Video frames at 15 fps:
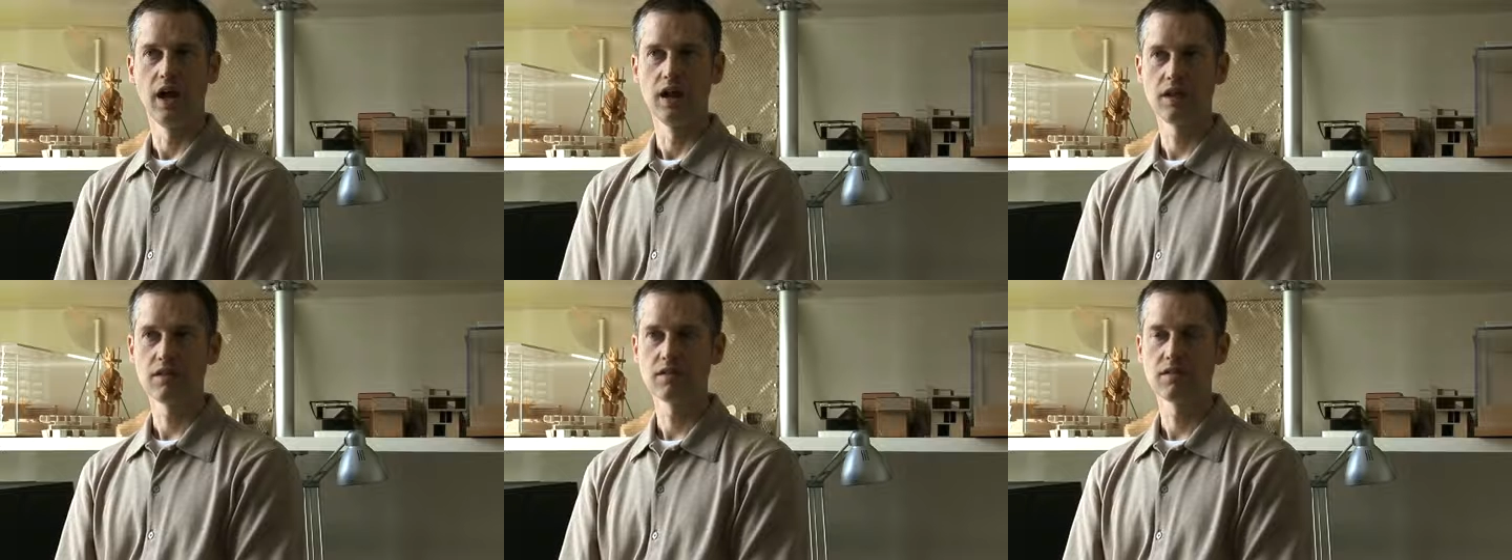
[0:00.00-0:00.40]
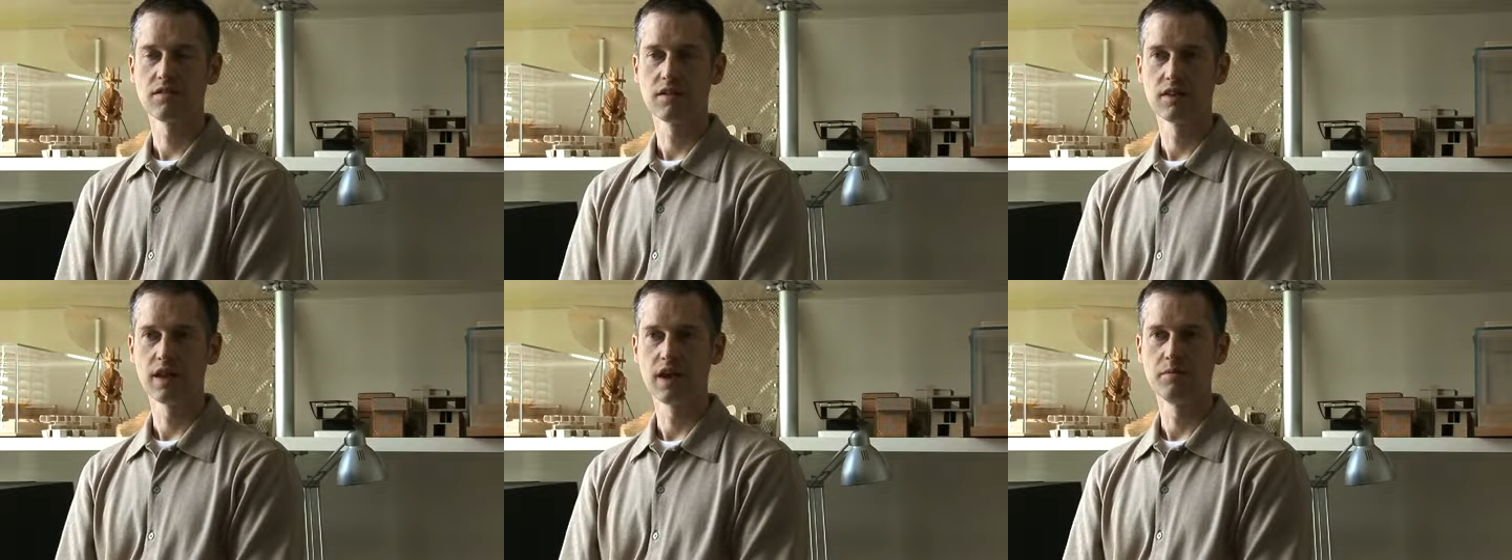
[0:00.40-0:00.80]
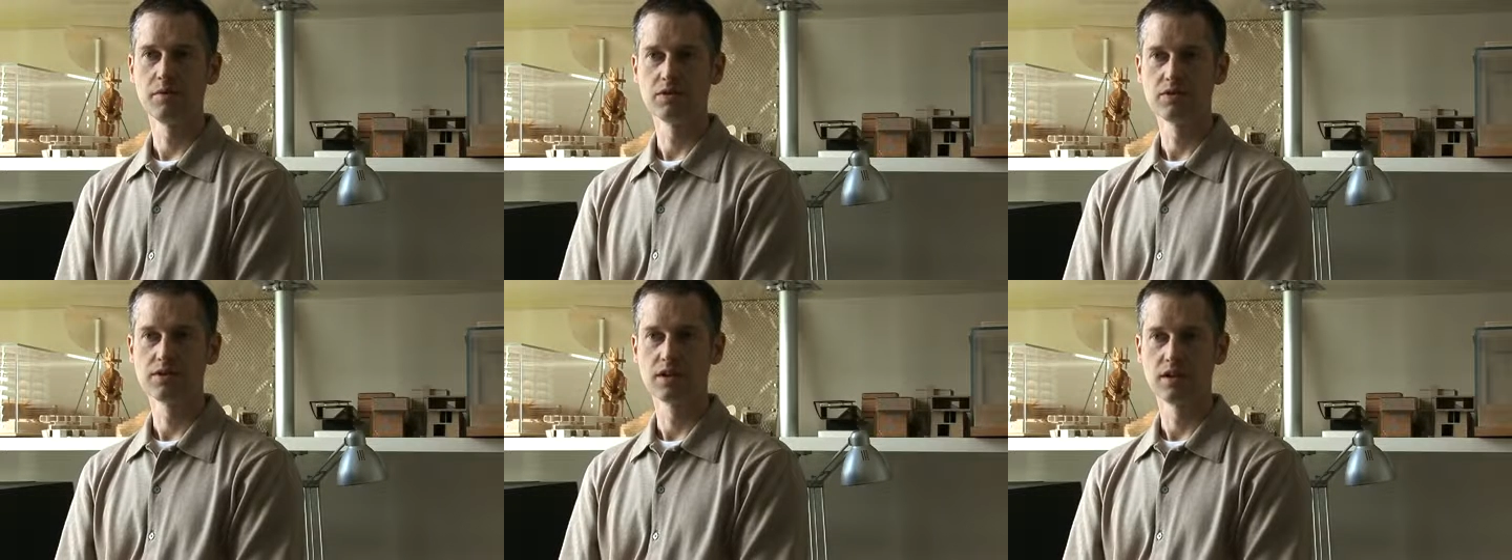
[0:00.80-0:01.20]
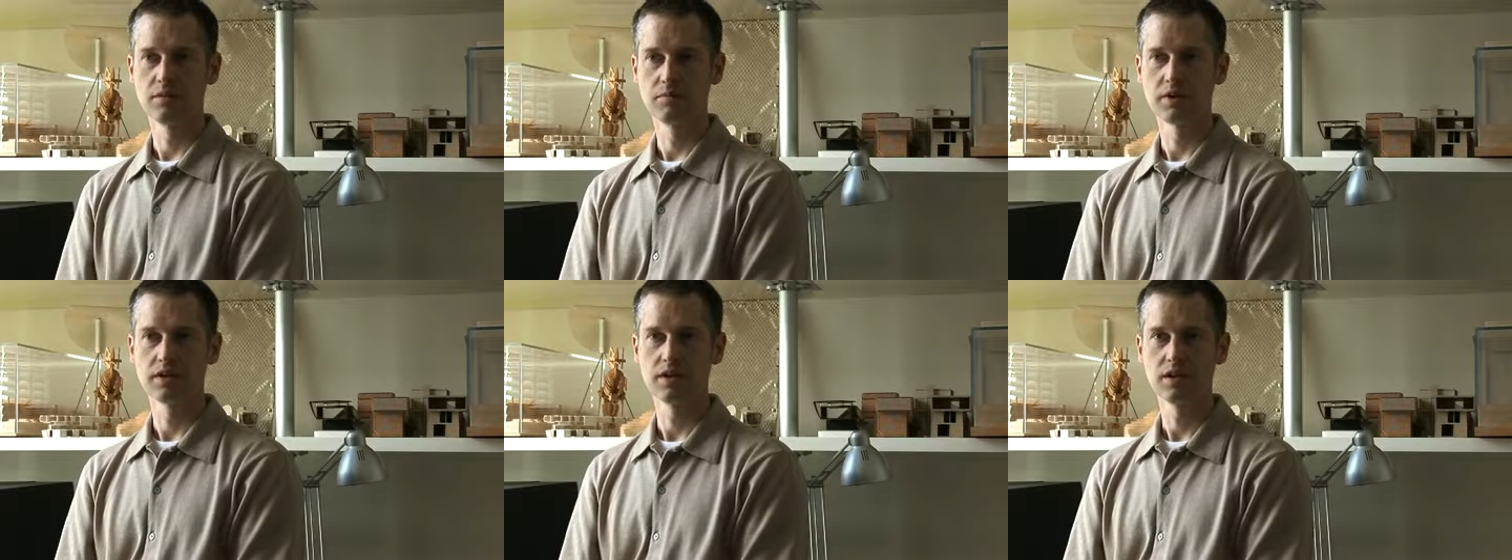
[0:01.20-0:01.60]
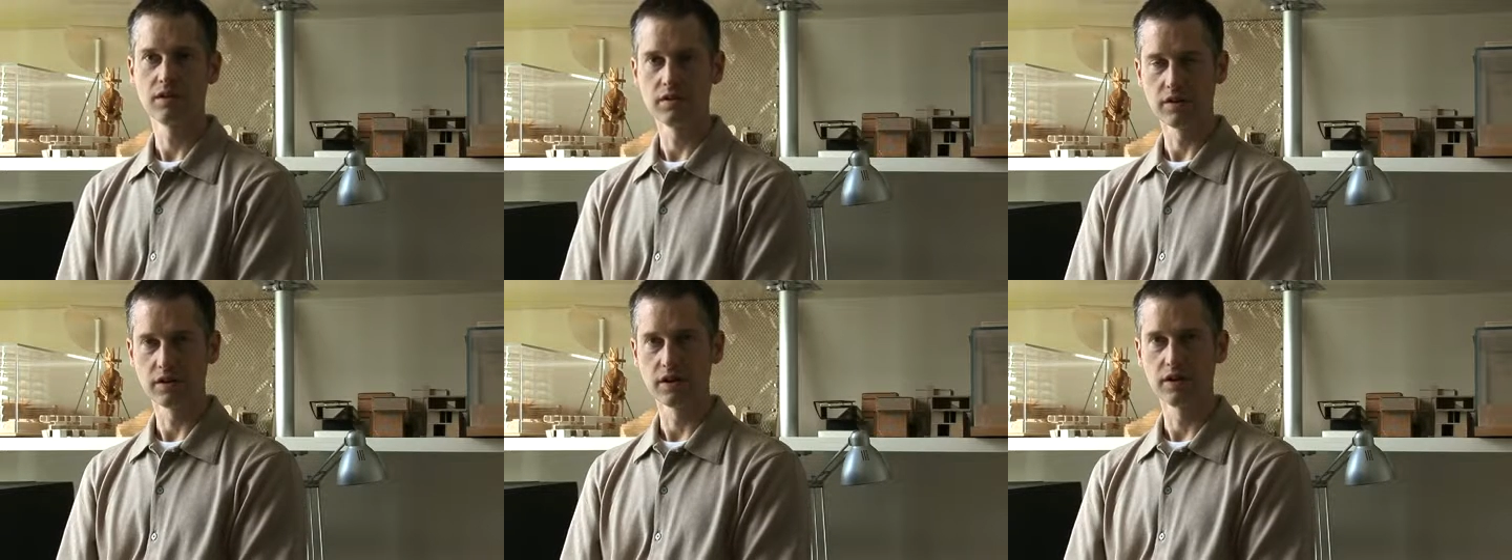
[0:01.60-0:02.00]
And I think the thing that I'm interested in
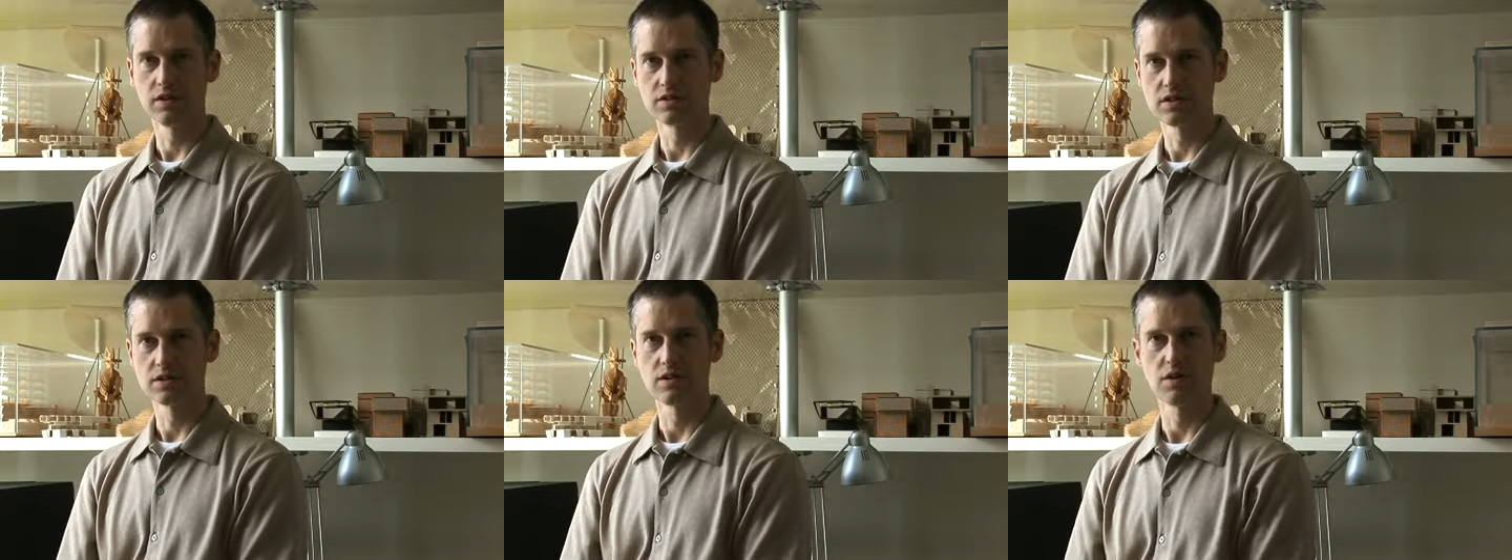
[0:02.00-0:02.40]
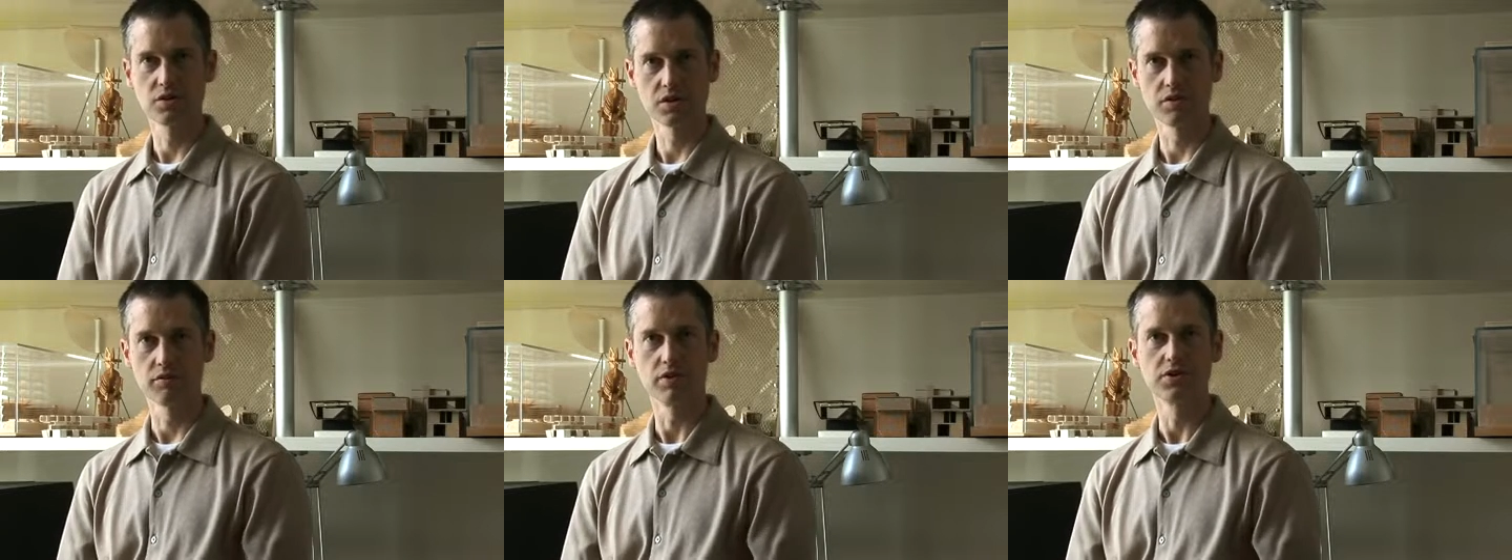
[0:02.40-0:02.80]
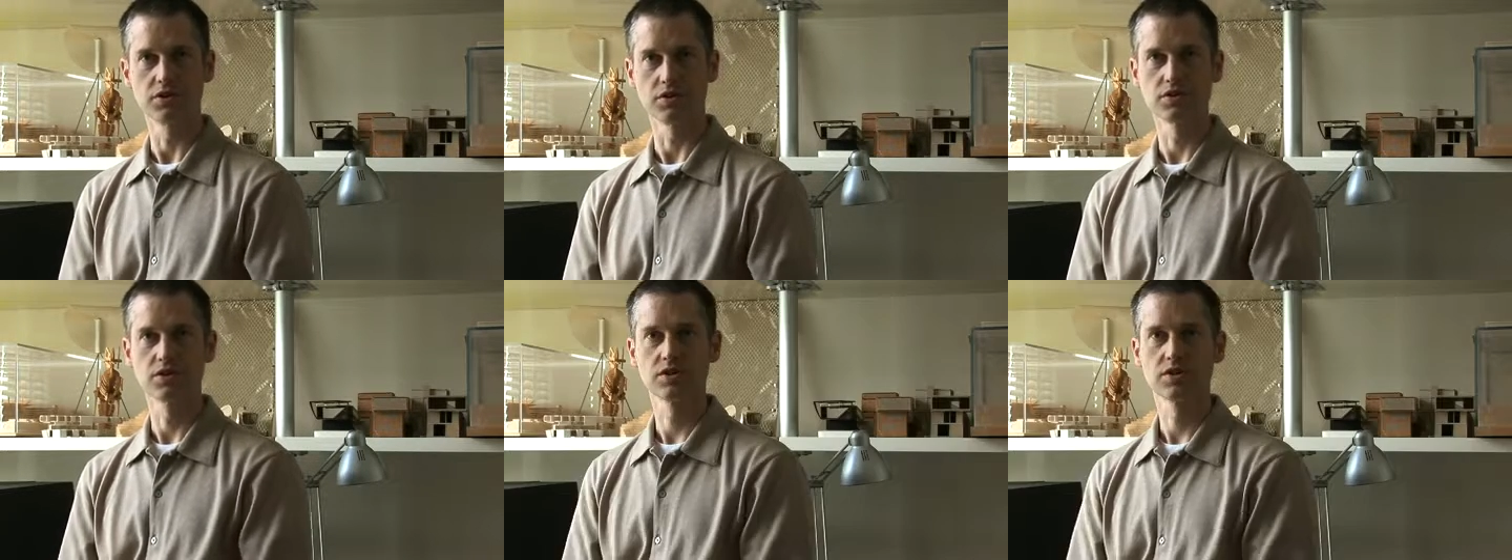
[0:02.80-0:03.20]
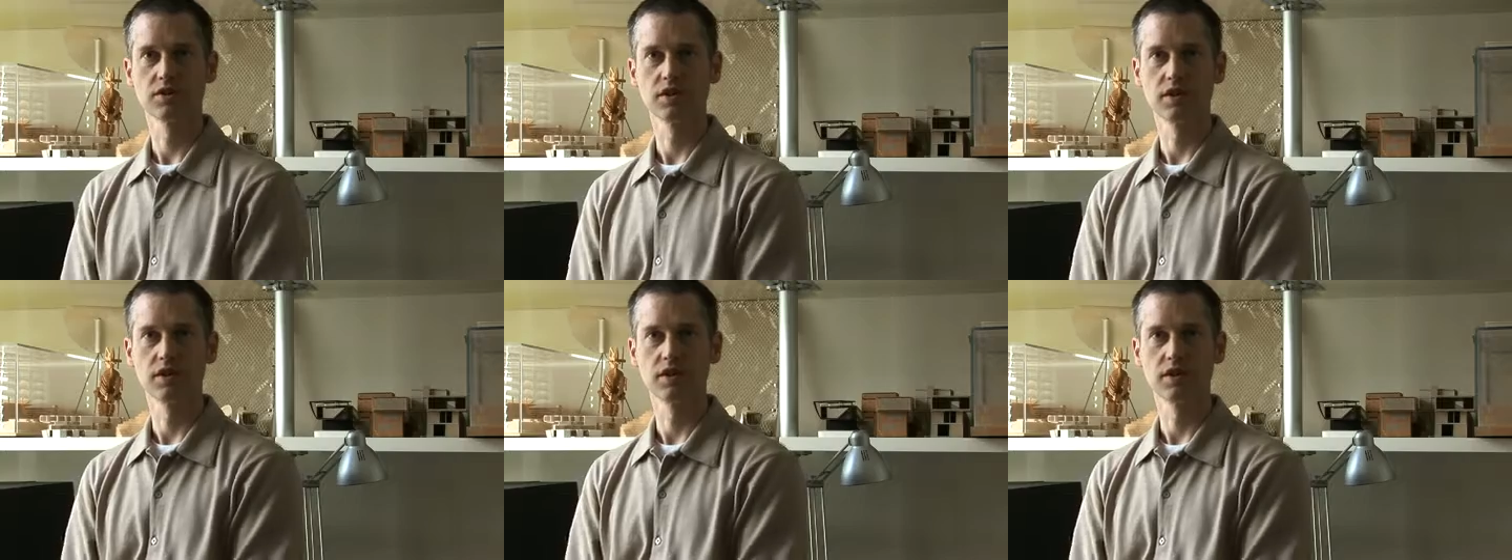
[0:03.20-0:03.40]
particularly is this notion of research.